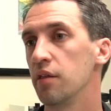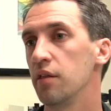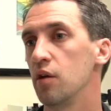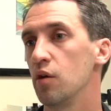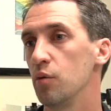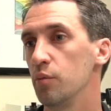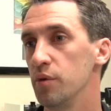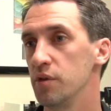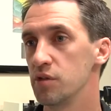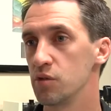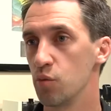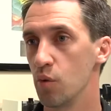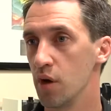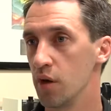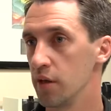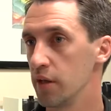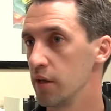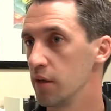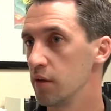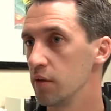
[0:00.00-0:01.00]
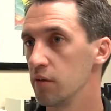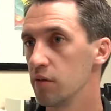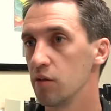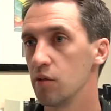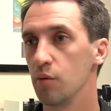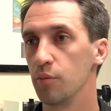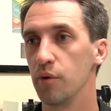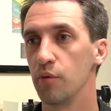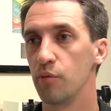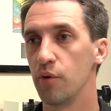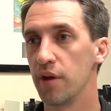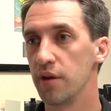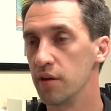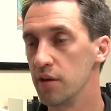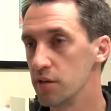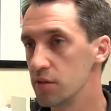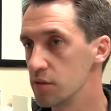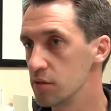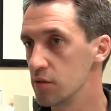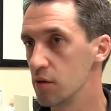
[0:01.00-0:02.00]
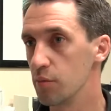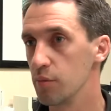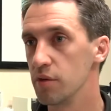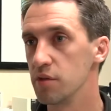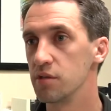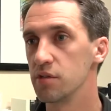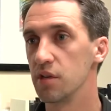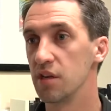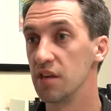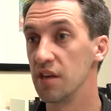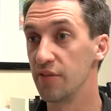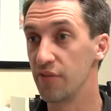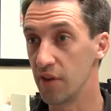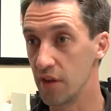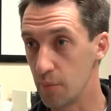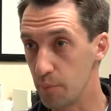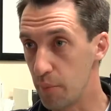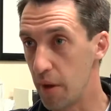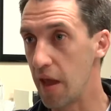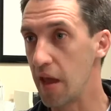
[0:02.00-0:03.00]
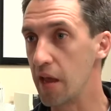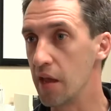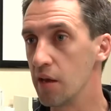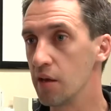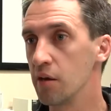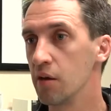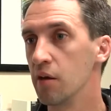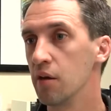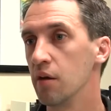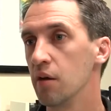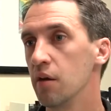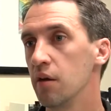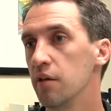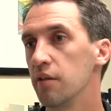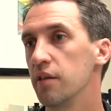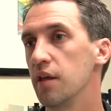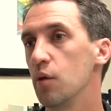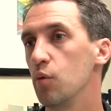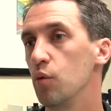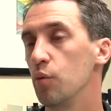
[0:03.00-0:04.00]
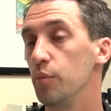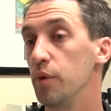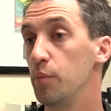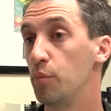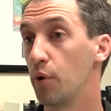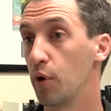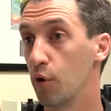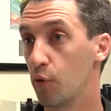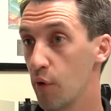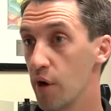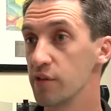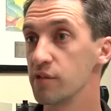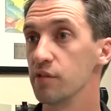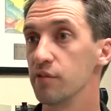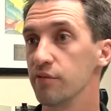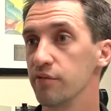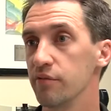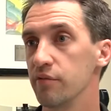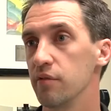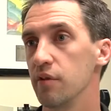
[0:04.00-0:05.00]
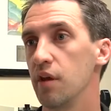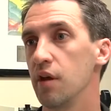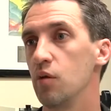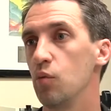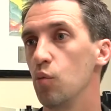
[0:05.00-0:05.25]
there will be swelling, there will be redness, there will be significant pain that will be progressive and